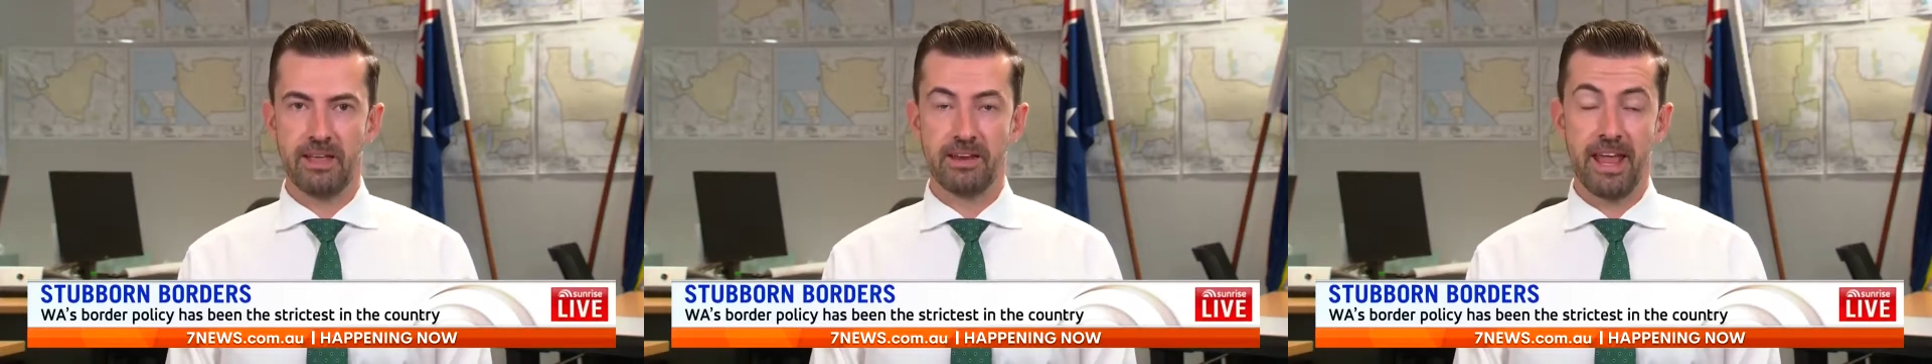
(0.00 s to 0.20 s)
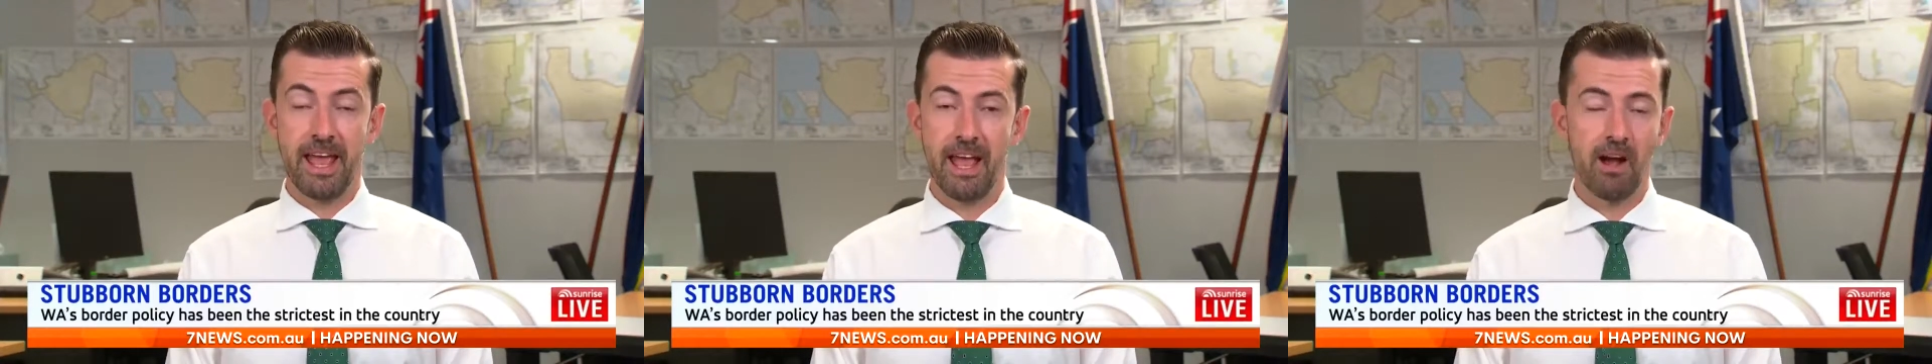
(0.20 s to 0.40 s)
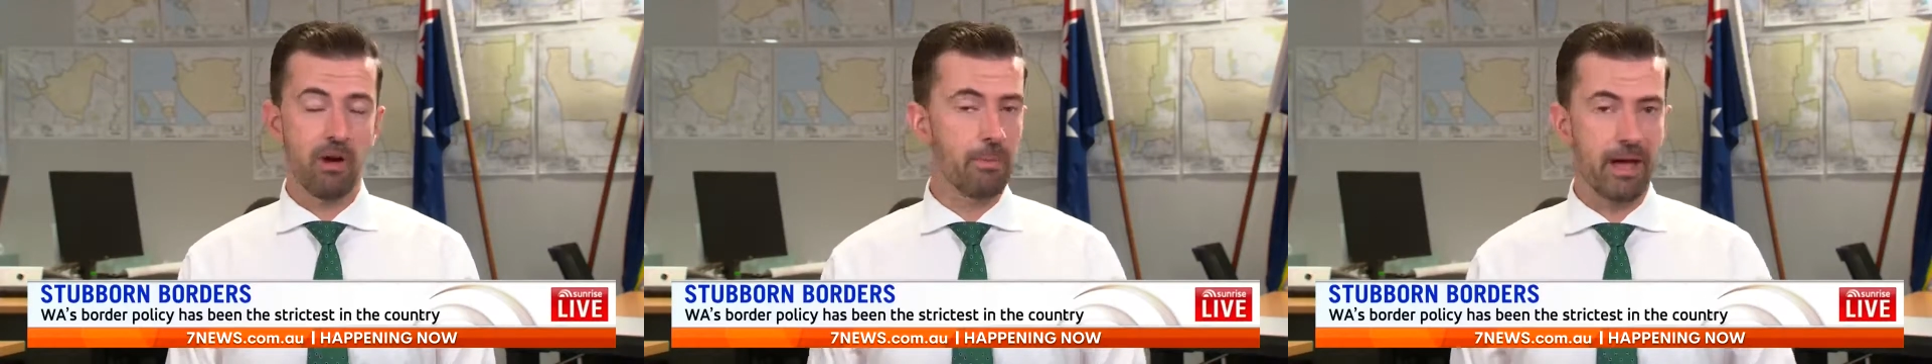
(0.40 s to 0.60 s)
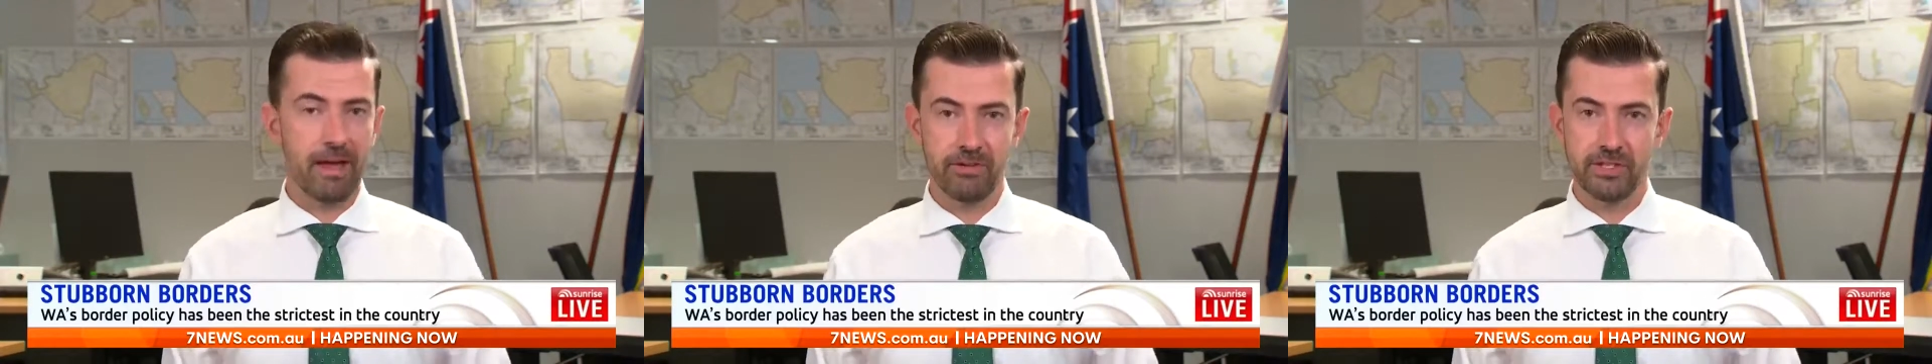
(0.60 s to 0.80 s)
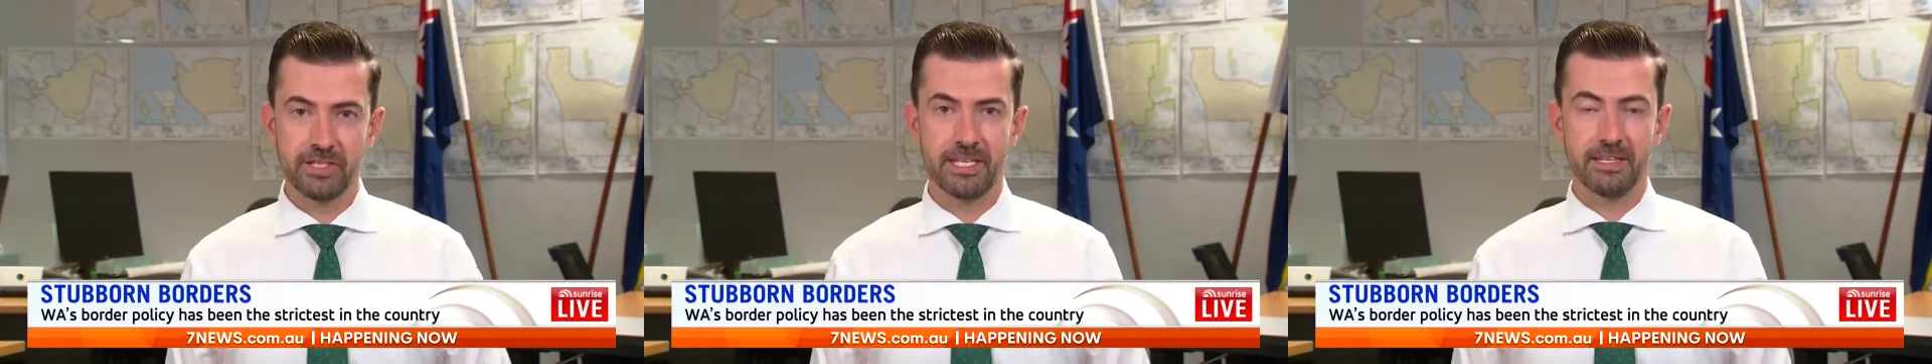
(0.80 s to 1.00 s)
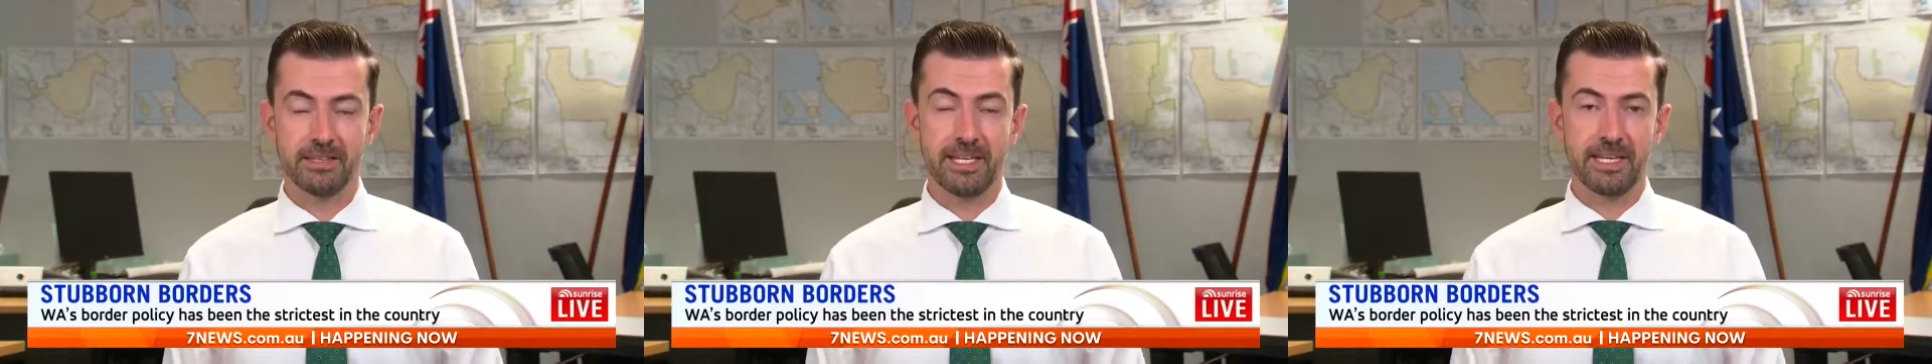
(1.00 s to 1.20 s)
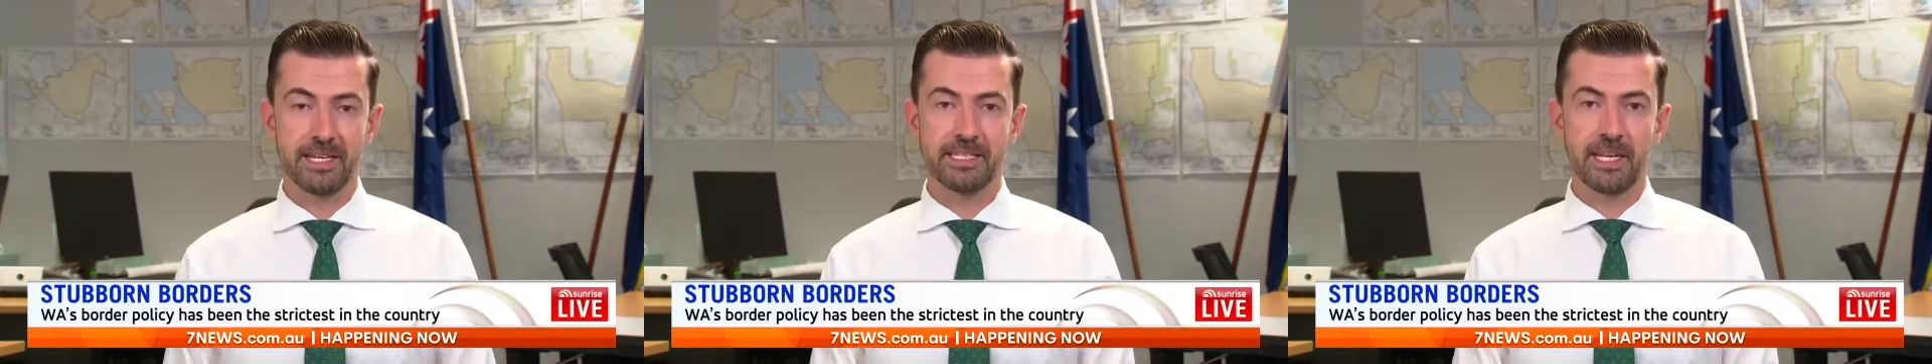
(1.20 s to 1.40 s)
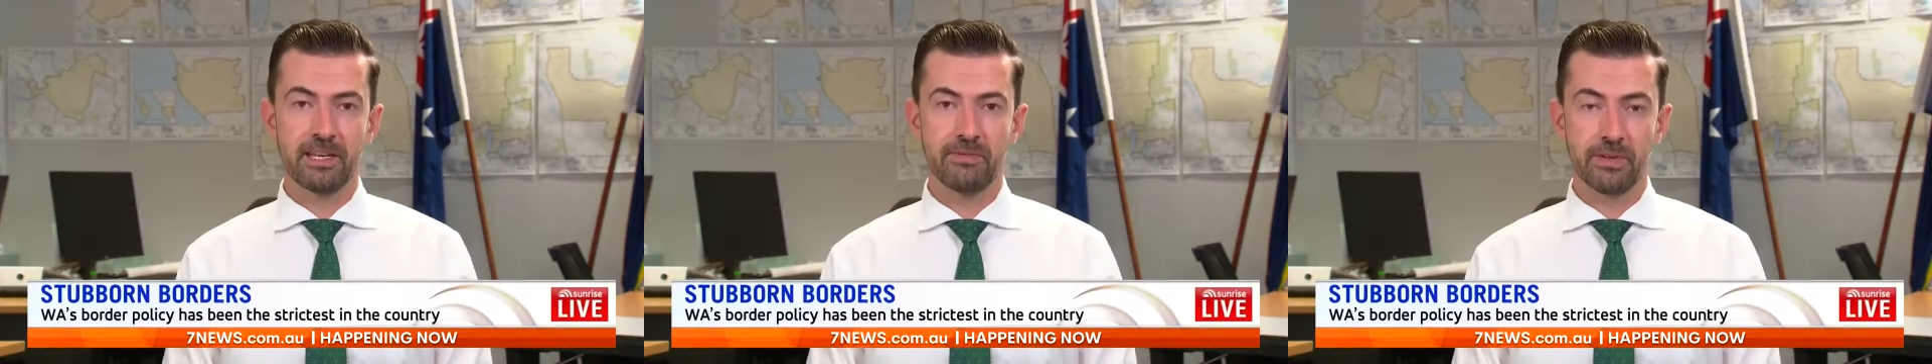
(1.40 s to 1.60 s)
now about, just the
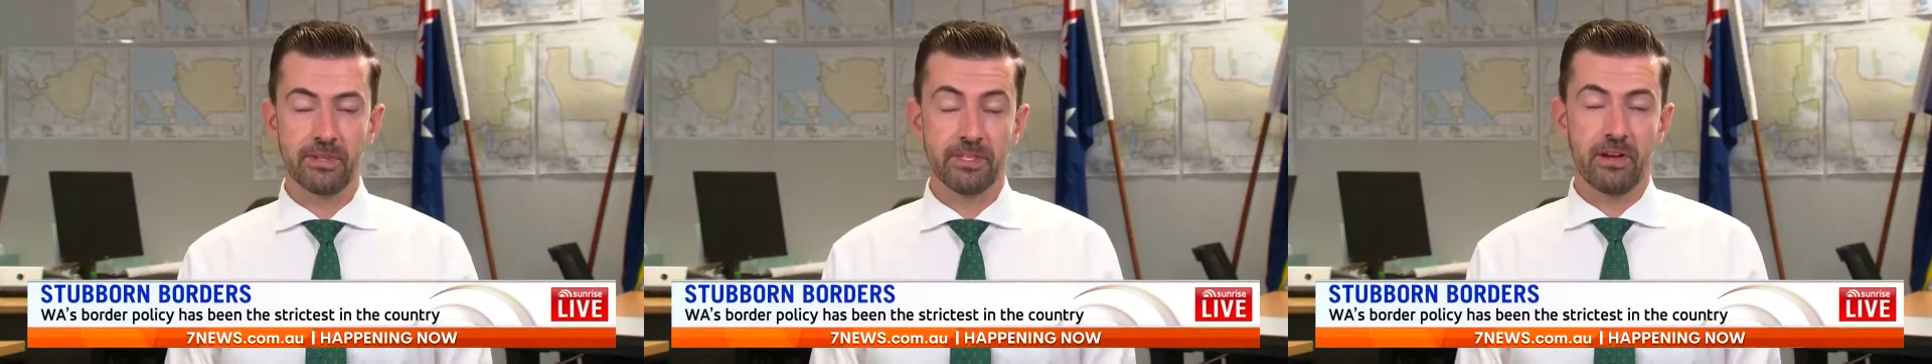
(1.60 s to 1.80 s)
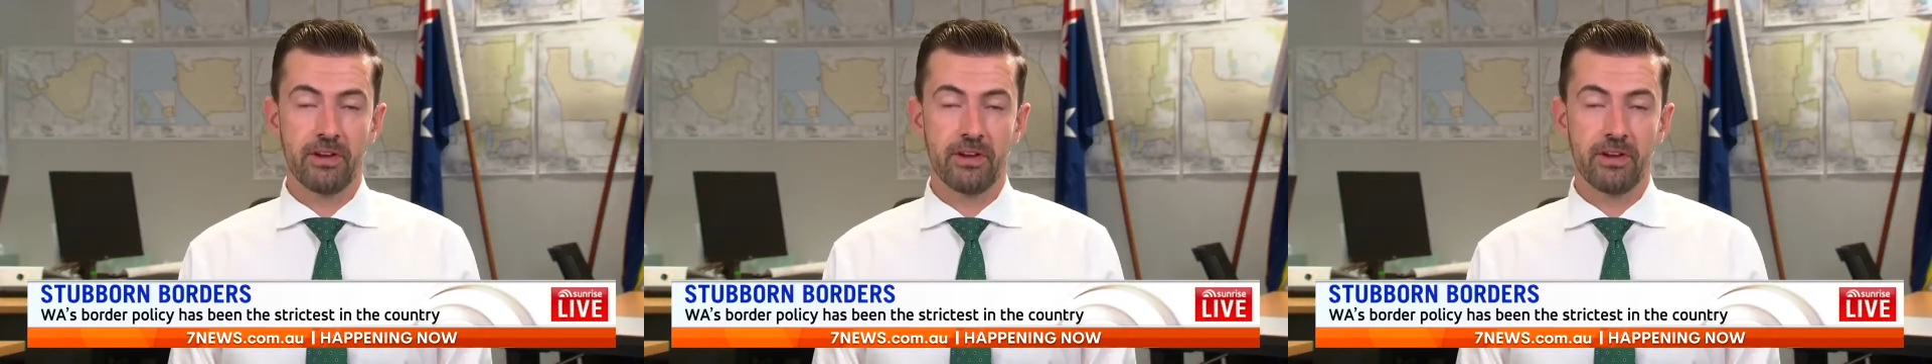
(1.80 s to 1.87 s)
extent of it.